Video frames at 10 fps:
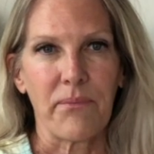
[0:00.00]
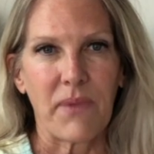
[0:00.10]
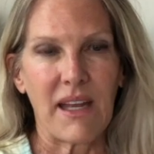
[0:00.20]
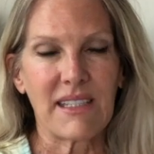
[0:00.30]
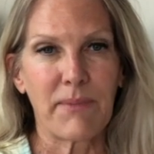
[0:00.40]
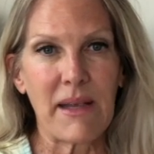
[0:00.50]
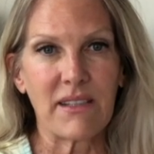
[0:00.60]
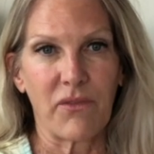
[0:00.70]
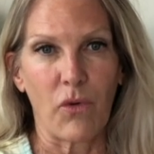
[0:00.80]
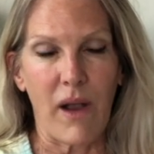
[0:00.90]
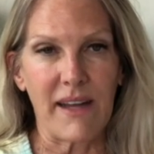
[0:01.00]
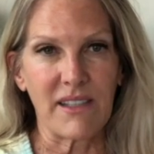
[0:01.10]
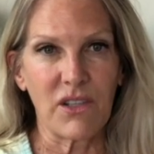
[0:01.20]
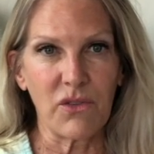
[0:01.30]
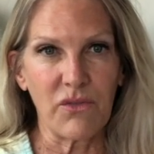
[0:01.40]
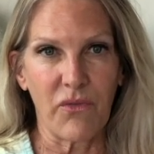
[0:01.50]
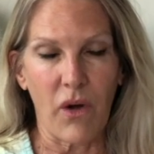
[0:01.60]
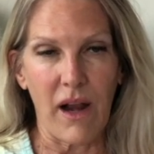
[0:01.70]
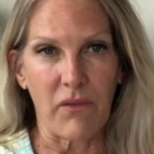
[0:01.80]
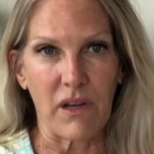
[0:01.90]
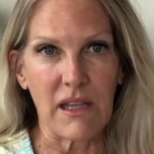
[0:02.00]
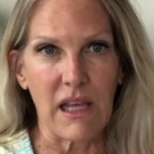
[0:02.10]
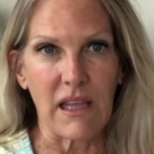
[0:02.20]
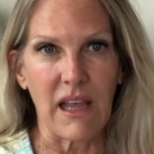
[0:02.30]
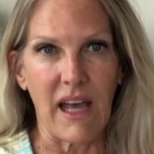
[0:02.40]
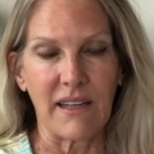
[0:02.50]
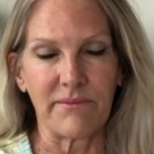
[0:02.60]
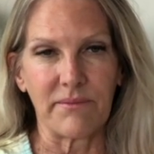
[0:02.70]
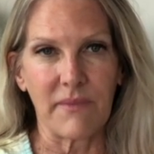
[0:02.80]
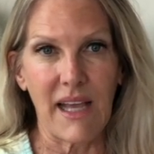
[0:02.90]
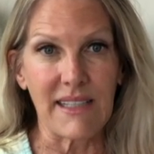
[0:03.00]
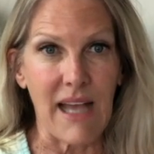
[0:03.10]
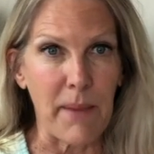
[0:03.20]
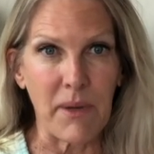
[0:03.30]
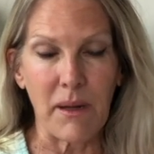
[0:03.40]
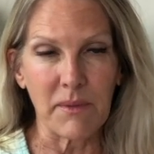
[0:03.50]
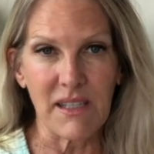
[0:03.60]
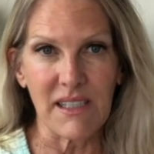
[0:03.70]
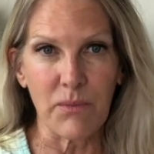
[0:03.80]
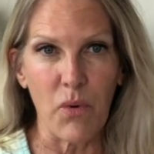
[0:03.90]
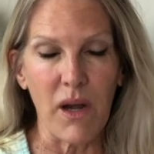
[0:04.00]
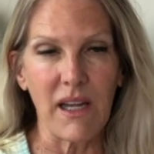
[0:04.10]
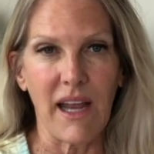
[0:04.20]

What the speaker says: in a space of gratitude for everything that has happened up to this point,